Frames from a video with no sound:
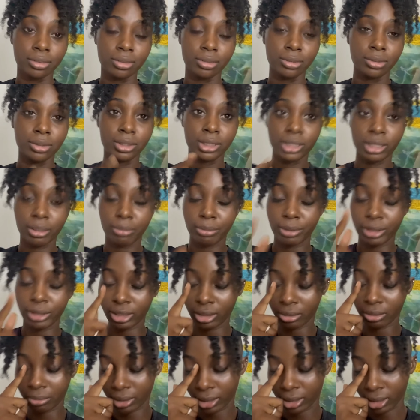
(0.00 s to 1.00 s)
You
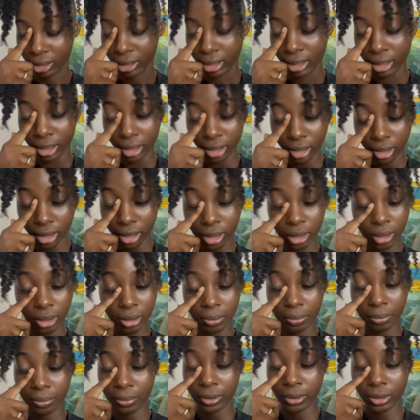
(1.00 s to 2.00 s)
disappointed me.
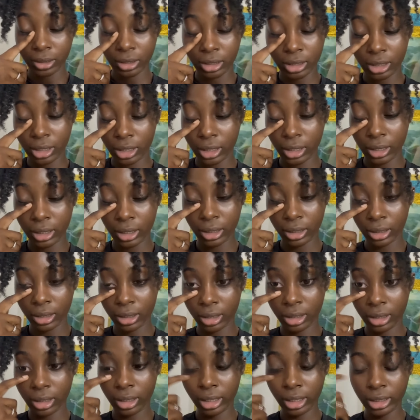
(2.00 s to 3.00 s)
But
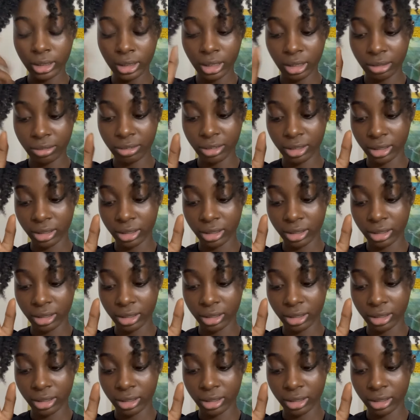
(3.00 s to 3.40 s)
that's all for